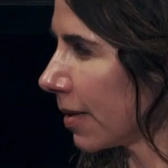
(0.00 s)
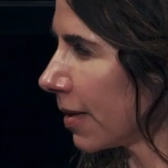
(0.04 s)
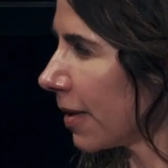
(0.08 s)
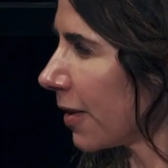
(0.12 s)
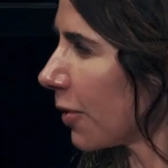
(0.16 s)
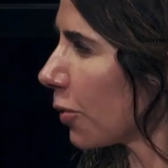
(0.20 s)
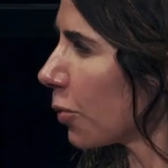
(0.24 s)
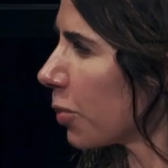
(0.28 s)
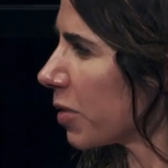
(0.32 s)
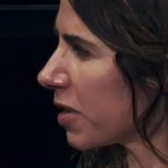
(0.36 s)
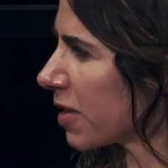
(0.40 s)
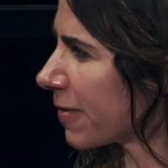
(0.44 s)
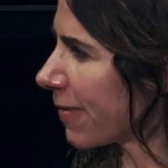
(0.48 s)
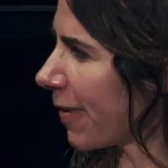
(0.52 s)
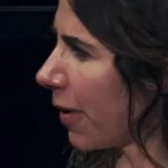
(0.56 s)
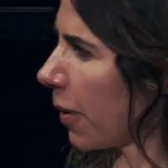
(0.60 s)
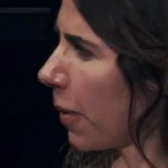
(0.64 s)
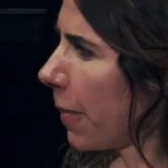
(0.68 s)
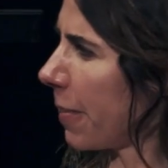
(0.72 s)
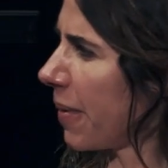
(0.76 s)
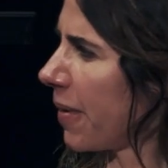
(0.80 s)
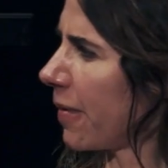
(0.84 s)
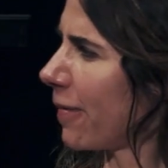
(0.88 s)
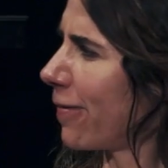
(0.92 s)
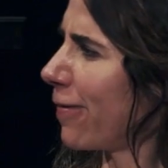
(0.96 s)
It always felt
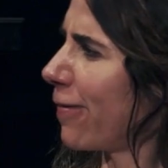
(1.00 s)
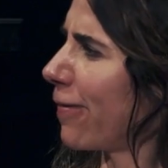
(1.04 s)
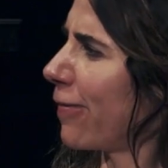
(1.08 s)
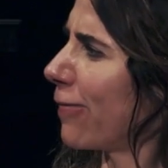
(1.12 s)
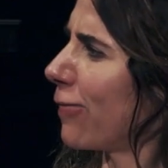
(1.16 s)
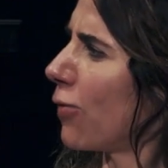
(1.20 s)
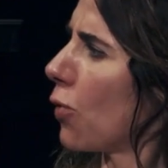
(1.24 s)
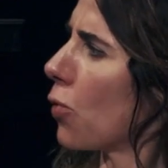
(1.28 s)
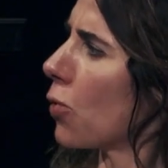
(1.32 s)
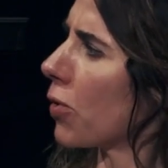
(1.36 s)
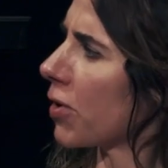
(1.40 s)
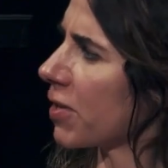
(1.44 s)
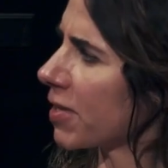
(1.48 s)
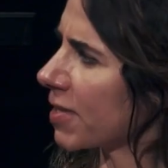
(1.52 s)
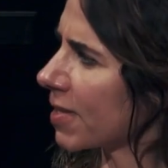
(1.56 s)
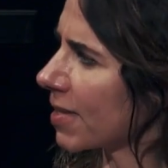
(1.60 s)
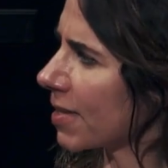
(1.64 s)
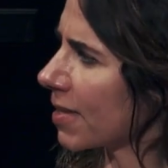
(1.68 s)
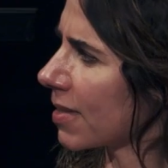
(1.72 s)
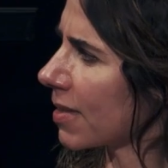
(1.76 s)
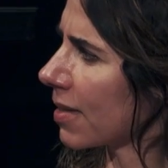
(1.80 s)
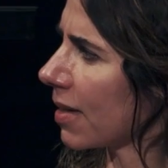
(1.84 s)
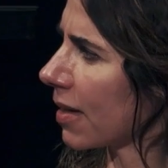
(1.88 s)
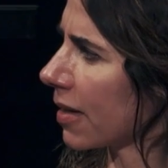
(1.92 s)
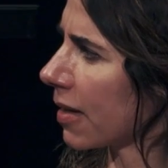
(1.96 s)
a bit
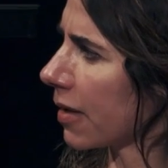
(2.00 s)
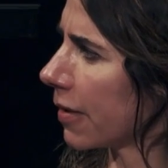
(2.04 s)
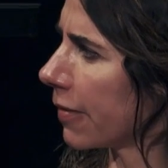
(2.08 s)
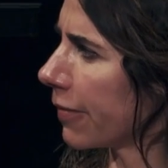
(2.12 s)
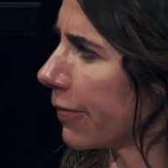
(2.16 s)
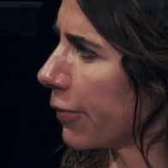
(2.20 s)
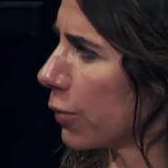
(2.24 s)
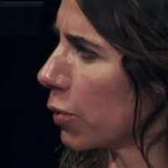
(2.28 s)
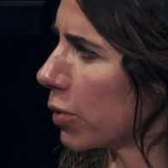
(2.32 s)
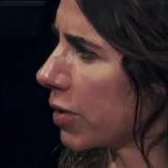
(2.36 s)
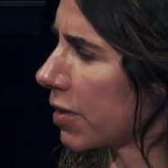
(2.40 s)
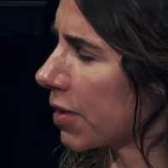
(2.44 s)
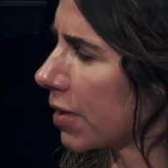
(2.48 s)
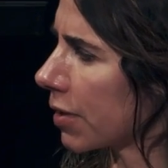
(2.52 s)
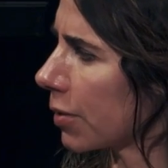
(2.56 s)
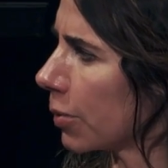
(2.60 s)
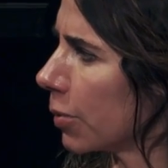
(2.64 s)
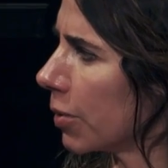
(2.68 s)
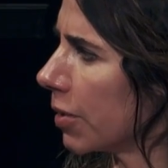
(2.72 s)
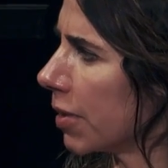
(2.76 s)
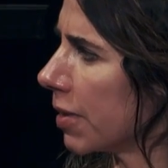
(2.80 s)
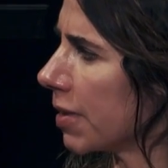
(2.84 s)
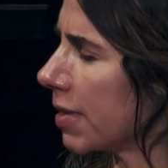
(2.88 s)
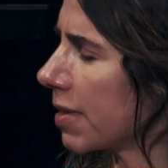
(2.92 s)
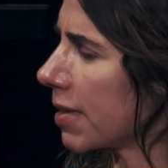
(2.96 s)
forced, like I'd forced the
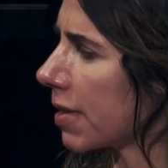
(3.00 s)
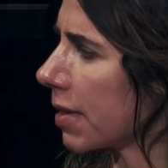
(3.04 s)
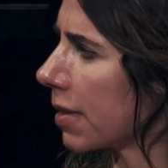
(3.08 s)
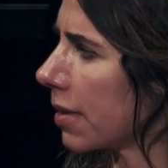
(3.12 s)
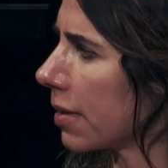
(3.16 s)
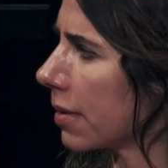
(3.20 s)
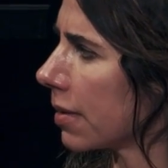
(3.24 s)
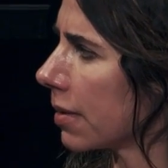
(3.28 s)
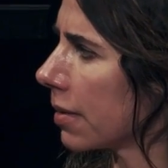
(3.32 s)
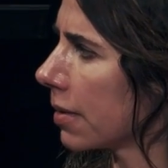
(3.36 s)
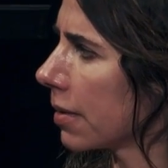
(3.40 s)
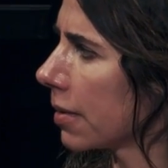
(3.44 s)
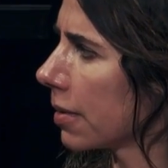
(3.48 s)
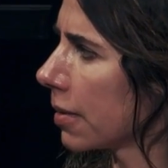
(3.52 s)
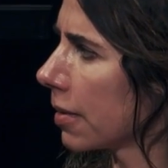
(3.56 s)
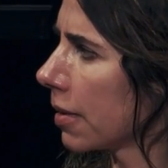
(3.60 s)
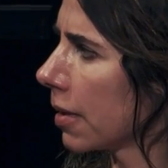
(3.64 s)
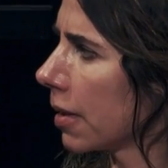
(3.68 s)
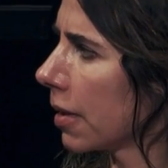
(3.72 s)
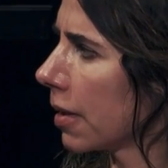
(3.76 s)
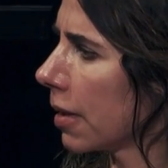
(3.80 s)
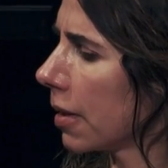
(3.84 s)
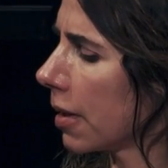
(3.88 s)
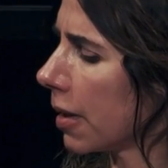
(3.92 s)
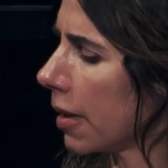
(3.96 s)
words
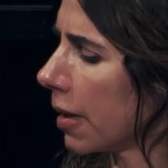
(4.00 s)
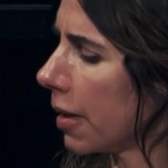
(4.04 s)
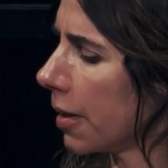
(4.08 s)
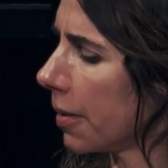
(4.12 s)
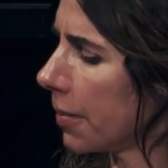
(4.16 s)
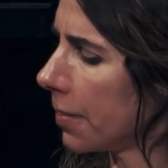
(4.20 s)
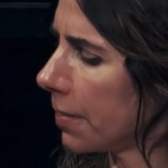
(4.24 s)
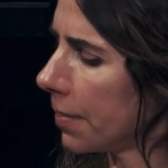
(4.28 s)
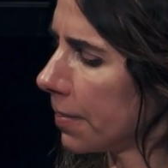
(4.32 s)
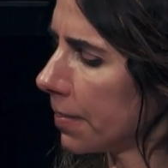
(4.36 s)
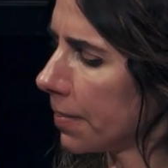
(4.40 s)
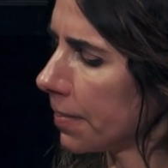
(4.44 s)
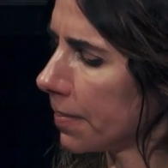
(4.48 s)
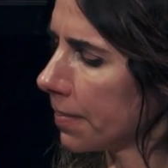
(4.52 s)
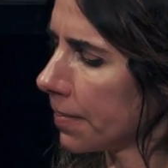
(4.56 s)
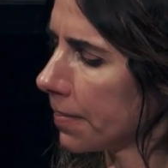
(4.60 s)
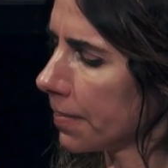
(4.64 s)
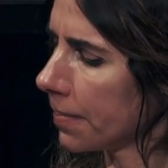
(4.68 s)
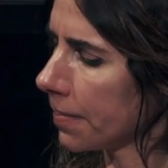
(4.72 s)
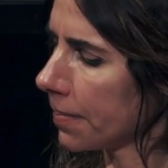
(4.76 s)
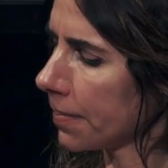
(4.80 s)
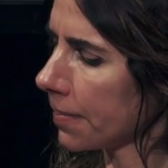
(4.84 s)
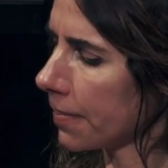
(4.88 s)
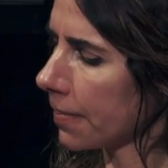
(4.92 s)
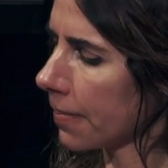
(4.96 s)
in.
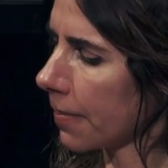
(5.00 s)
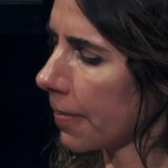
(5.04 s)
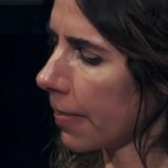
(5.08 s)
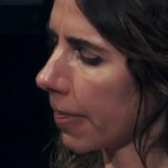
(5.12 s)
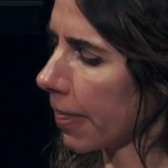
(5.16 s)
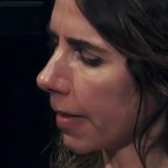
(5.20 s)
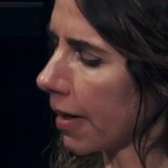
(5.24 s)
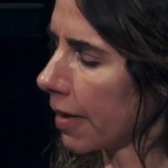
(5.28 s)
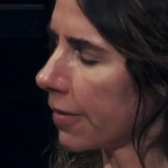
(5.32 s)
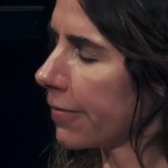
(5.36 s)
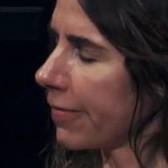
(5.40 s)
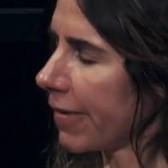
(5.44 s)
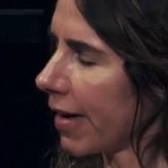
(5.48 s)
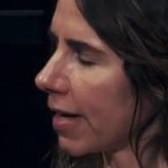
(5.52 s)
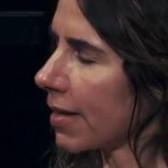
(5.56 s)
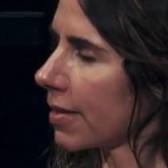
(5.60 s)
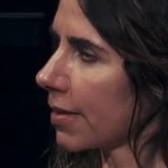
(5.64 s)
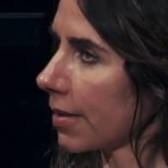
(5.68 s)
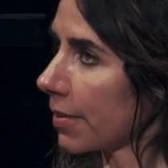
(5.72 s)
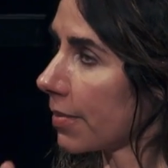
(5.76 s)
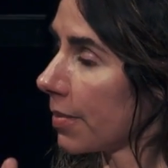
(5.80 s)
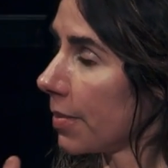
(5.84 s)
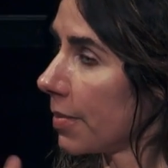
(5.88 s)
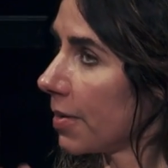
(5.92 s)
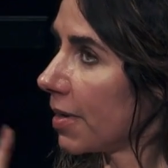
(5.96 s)
In fact,
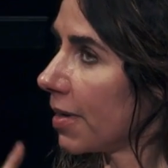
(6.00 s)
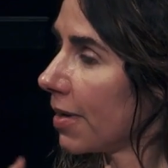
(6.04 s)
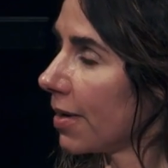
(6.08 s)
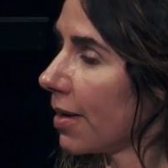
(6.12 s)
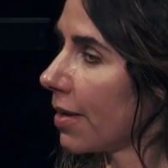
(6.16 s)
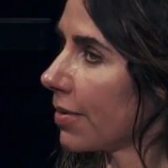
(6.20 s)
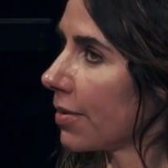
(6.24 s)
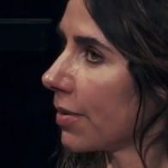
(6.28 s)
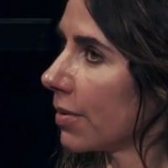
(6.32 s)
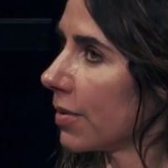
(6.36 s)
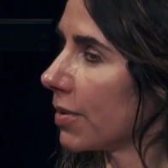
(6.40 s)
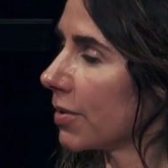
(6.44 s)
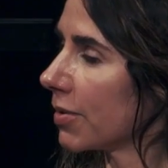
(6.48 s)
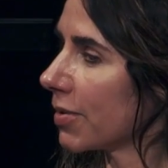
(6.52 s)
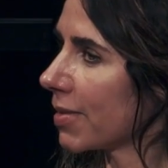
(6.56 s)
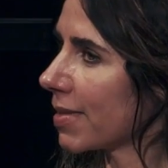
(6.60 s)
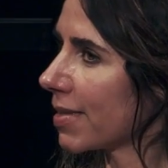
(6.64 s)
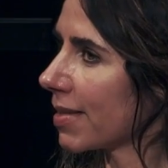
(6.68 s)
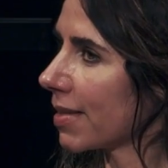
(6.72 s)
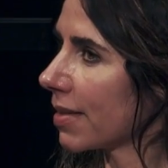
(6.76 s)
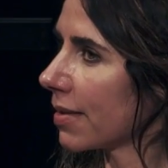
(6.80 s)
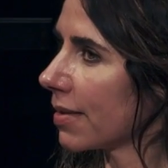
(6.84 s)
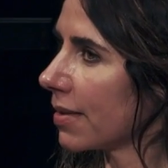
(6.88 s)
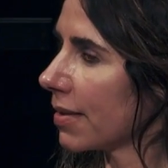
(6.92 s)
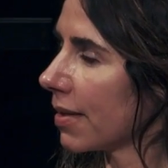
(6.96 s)
I mean, another
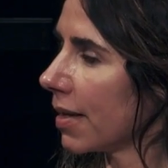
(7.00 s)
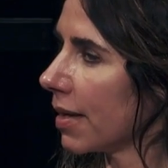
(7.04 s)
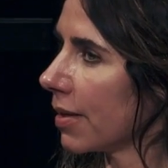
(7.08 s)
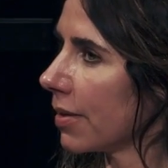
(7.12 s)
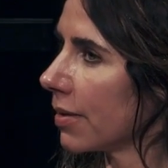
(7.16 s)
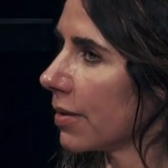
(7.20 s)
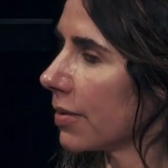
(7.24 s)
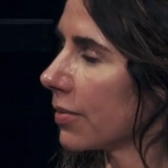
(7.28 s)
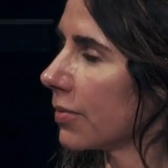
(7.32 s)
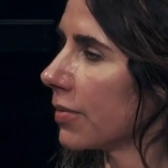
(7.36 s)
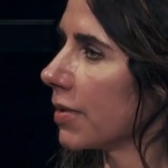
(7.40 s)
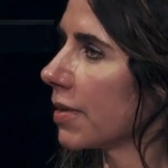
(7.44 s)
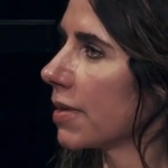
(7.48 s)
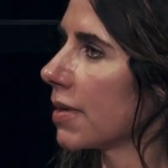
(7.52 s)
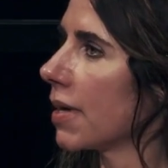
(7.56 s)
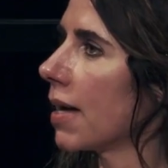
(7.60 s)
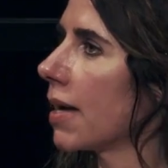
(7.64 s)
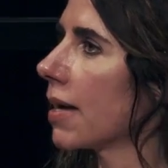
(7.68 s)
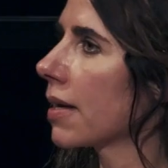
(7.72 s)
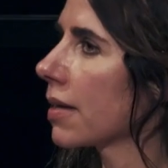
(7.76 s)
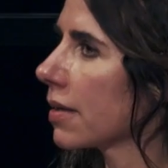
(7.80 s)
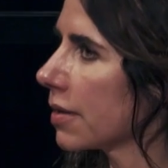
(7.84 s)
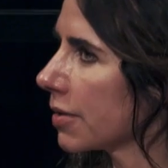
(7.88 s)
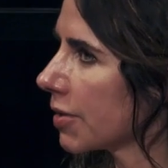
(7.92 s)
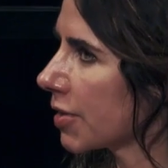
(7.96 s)
interesting thing with Let
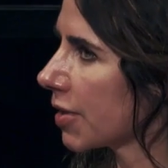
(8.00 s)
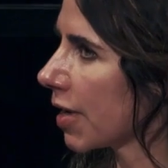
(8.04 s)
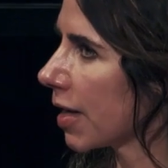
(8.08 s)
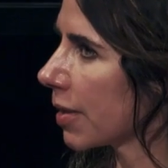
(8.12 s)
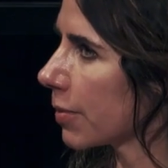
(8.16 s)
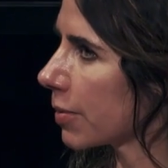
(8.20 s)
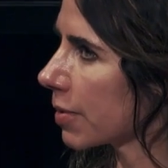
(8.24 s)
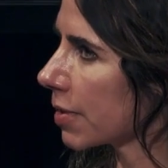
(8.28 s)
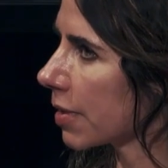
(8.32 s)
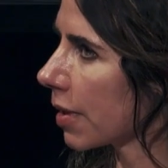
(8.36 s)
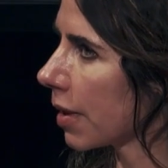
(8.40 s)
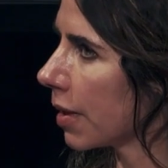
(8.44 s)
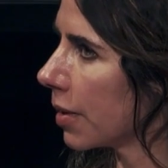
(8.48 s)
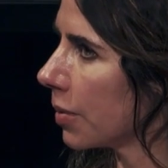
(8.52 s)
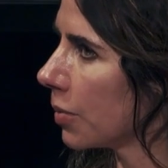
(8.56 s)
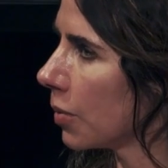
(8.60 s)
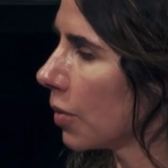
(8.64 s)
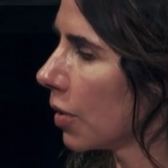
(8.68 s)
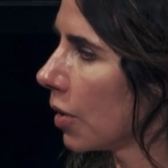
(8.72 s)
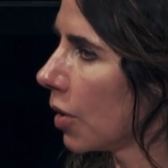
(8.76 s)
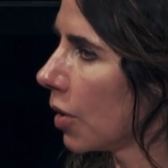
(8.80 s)
England Shake was I